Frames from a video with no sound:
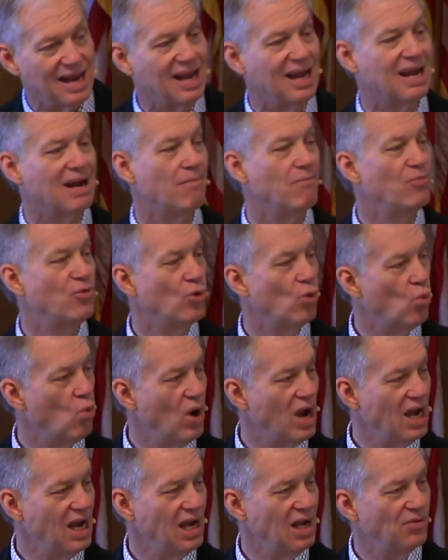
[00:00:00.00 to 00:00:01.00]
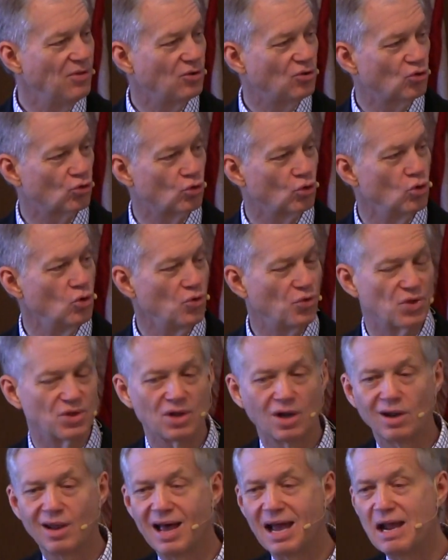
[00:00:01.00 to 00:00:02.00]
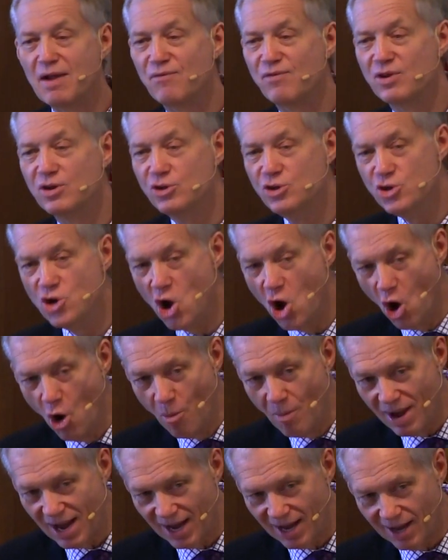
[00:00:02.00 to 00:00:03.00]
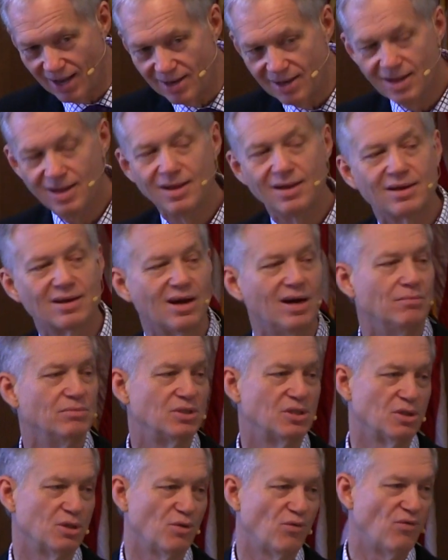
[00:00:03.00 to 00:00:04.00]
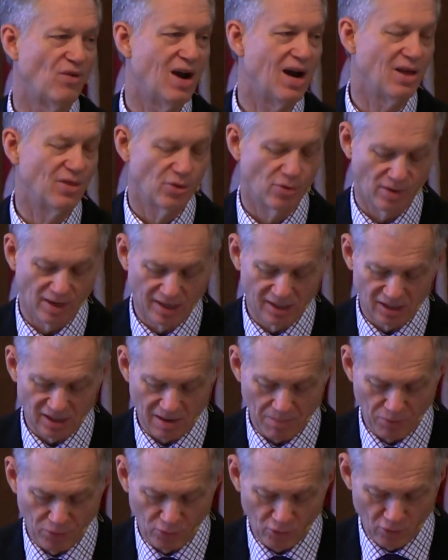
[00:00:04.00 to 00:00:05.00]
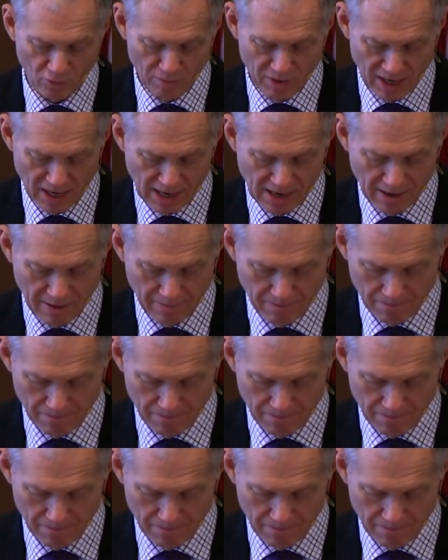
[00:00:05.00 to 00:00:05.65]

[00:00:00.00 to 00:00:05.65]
am the way, the truth, and the life, and no man comes to the Father except through me.